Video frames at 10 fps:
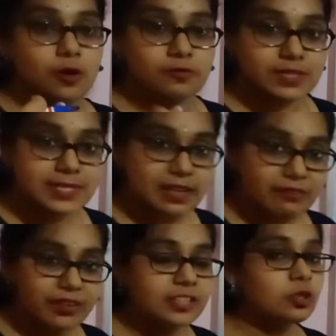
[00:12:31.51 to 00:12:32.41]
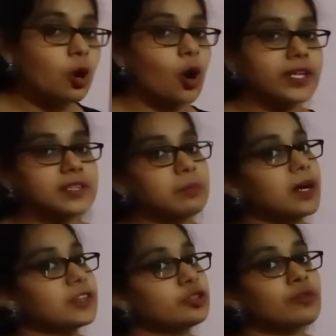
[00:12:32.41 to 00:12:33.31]
of 7th or in the
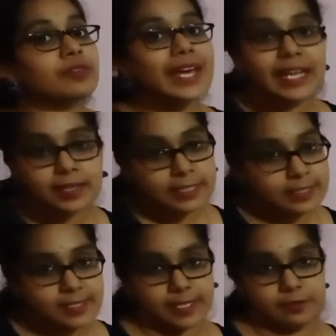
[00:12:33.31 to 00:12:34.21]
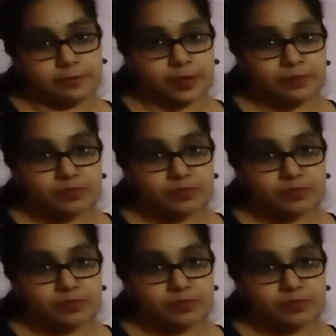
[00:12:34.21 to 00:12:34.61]
month of 8th itself.